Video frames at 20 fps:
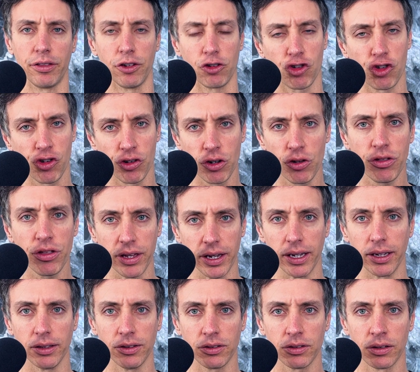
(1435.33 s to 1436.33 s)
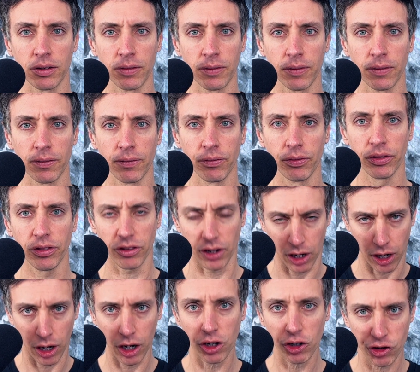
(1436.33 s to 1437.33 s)
The truth is, the
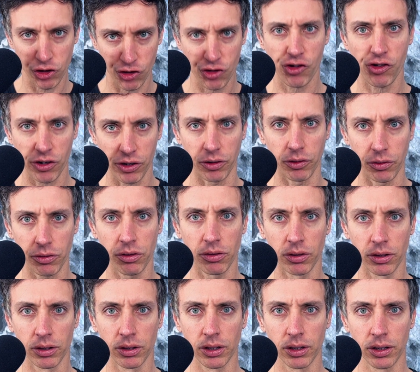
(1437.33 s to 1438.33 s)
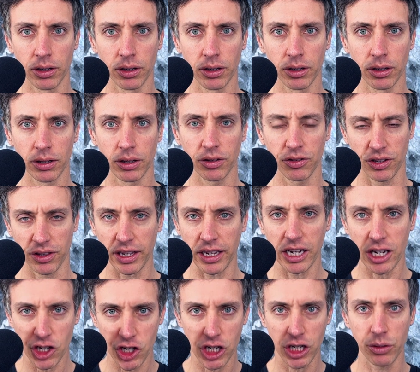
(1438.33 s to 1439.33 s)
harsh truth, is that the
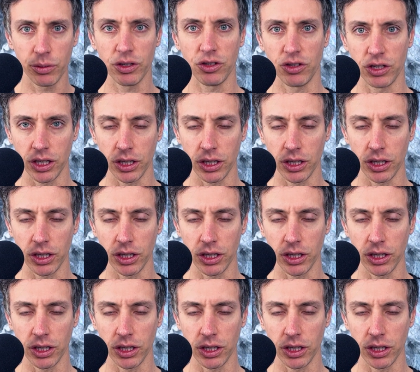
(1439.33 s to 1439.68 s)
issue is